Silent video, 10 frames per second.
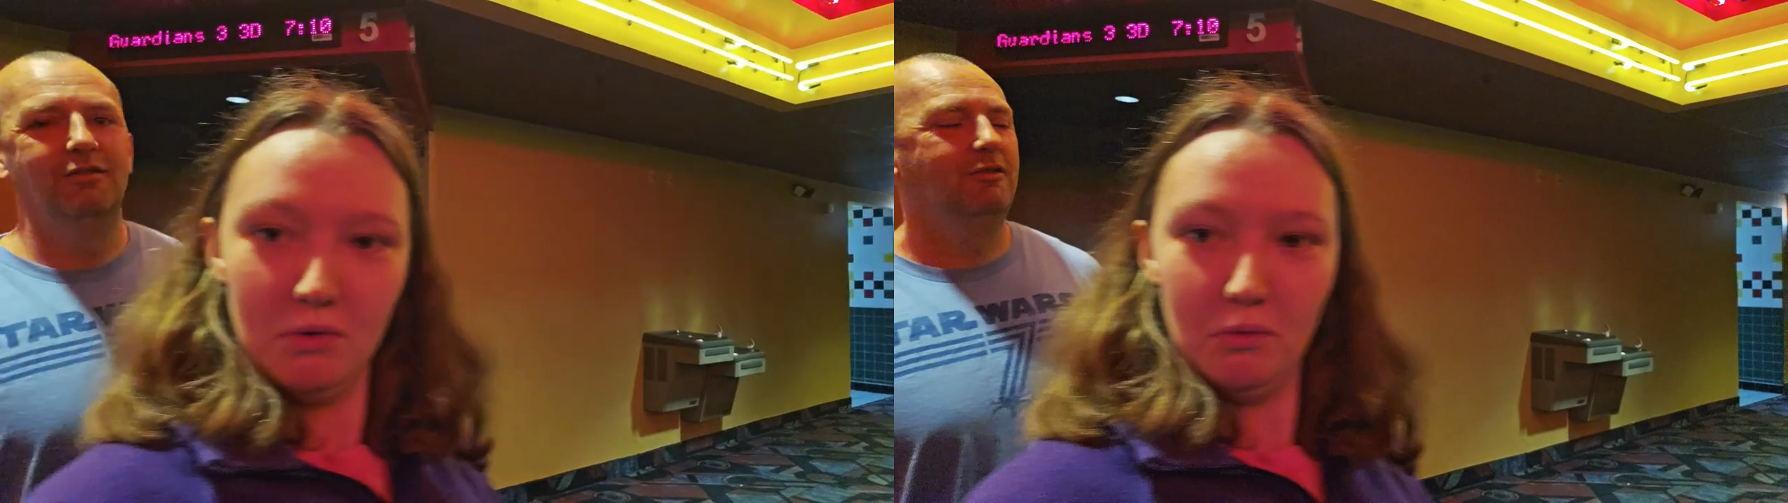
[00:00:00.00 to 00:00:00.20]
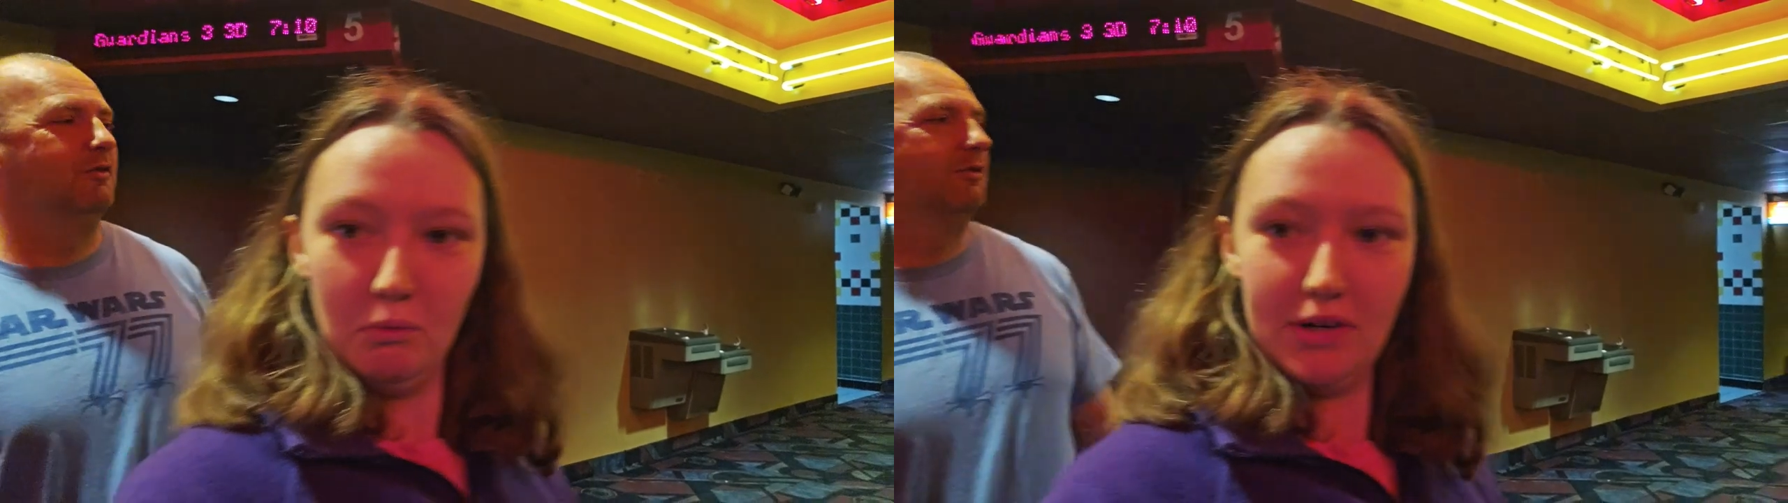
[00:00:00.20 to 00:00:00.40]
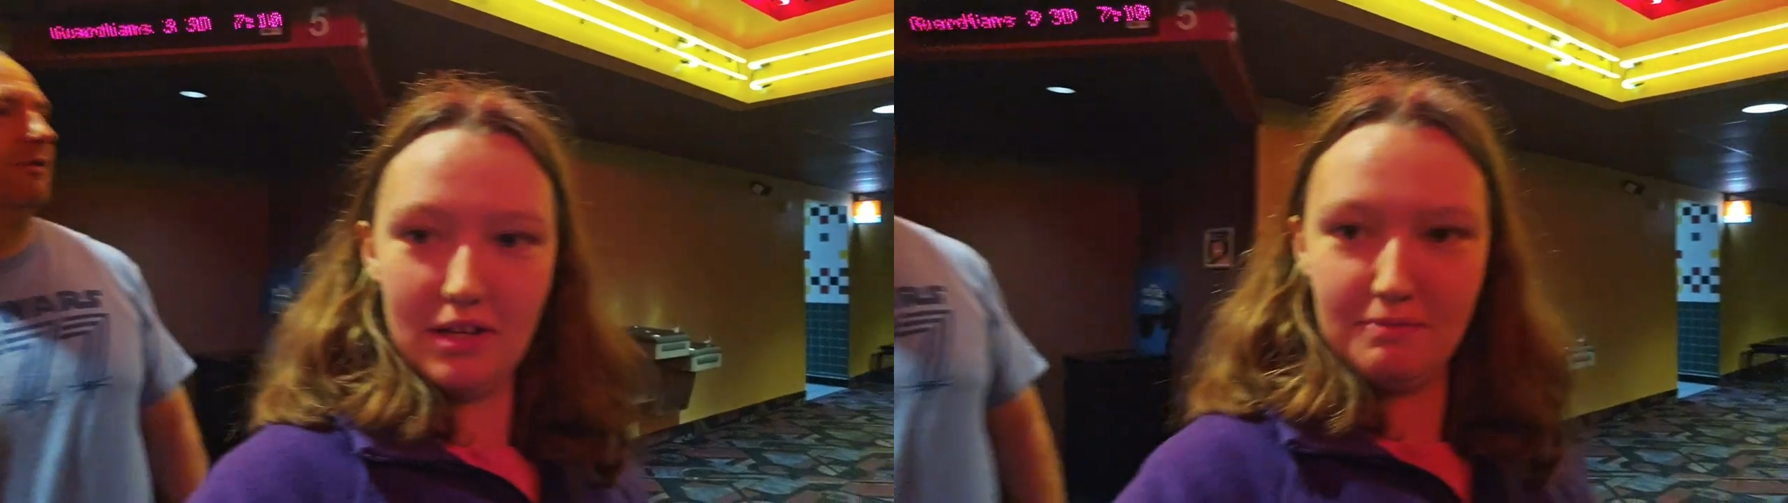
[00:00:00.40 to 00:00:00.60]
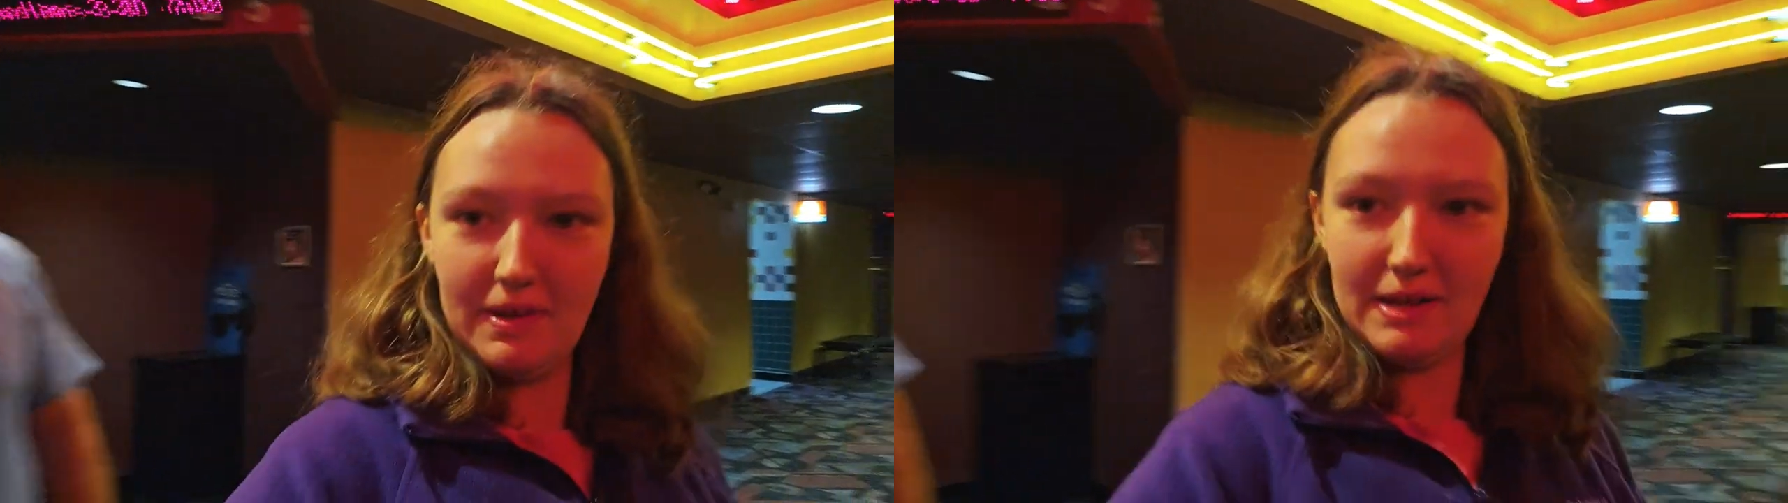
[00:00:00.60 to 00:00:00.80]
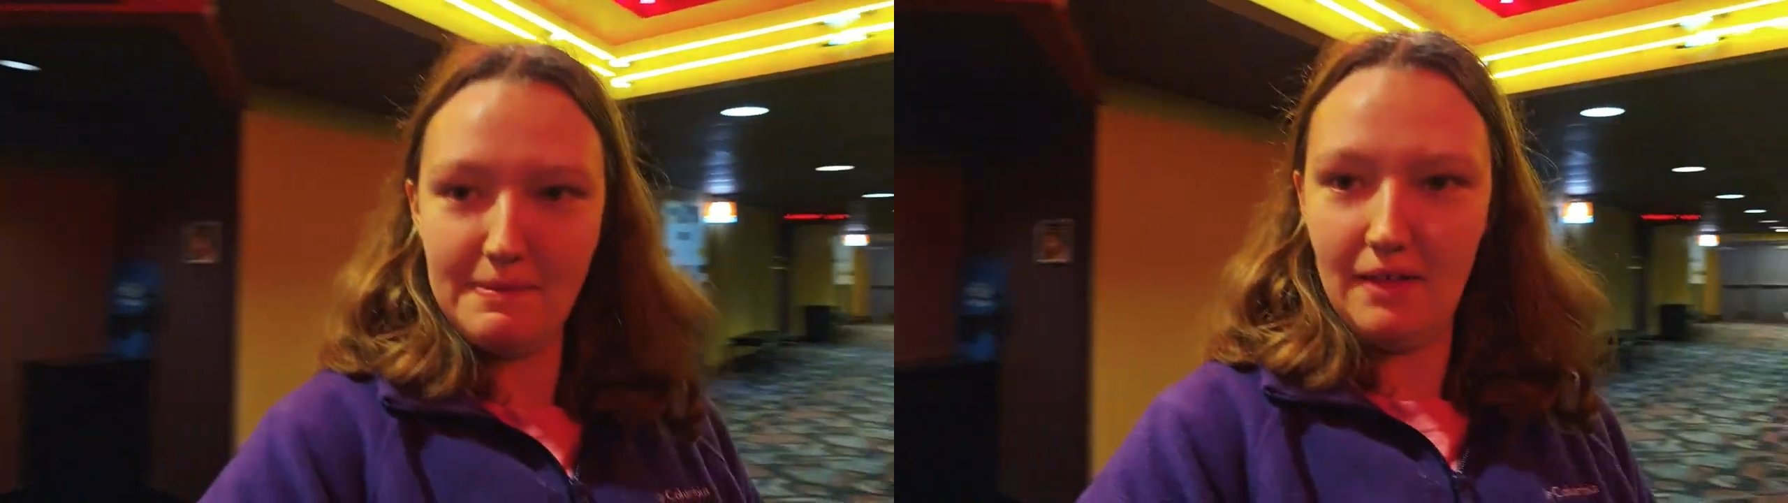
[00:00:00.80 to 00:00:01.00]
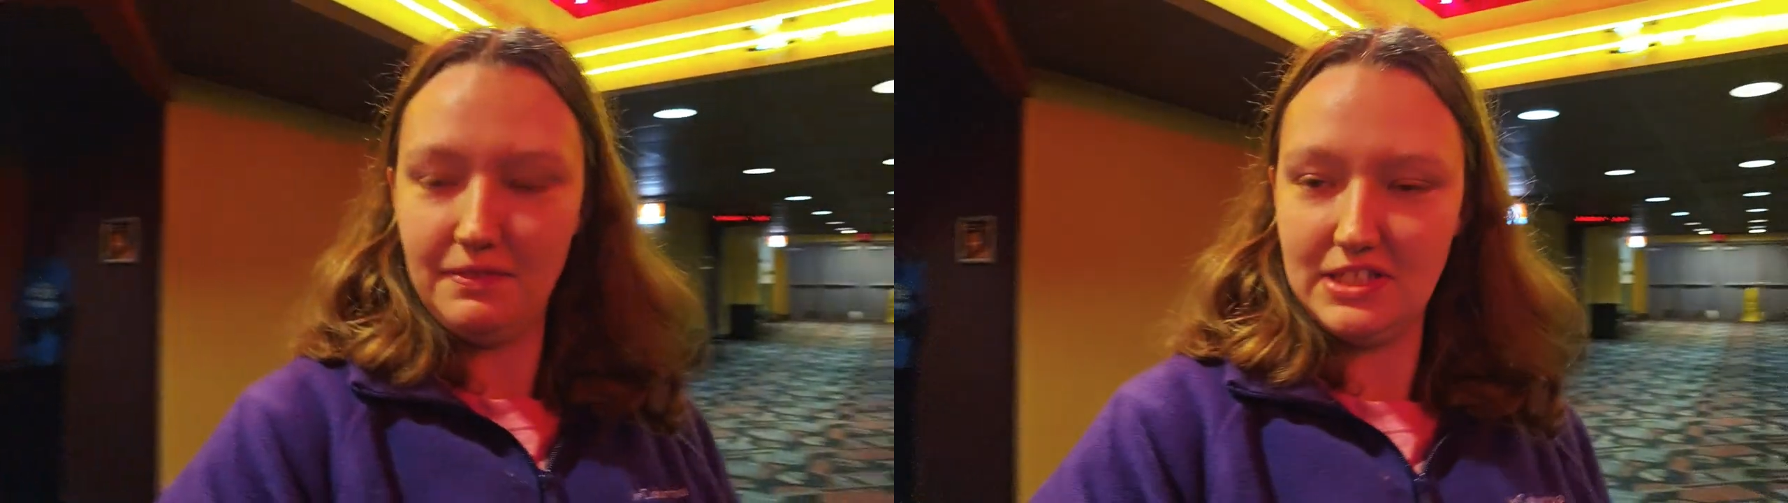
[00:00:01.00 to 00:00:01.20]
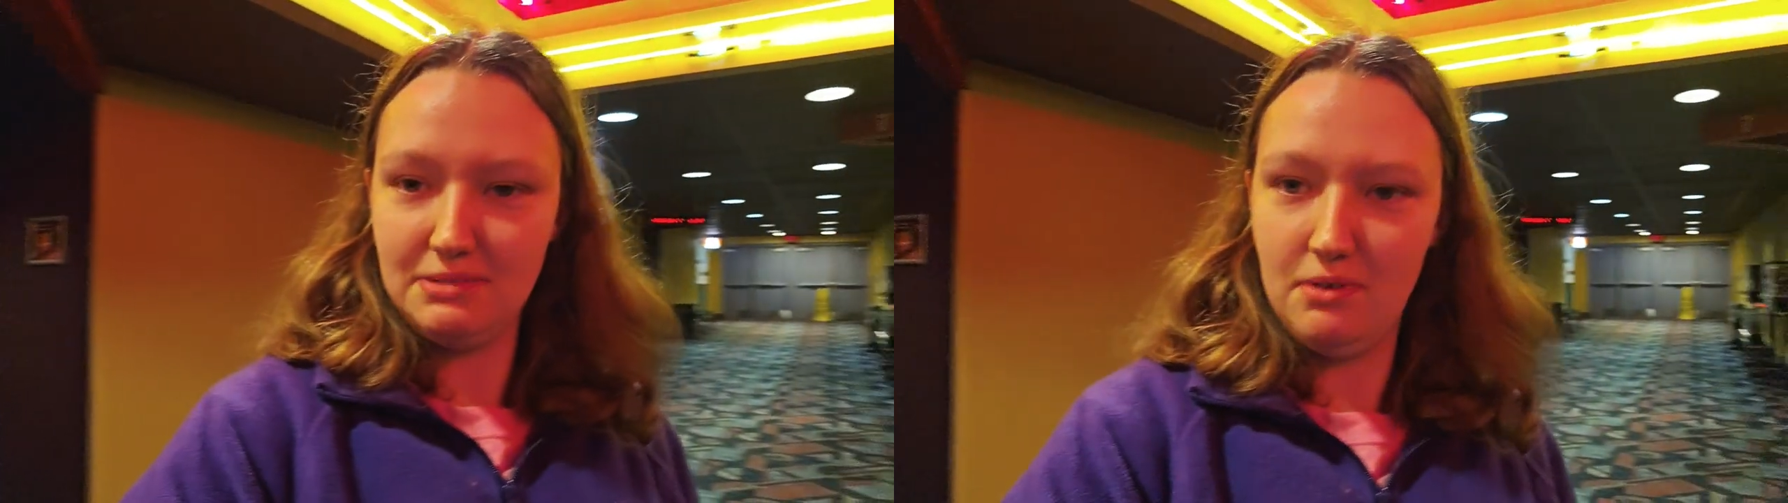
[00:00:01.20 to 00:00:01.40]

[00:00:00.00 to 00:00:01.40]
what do you think about this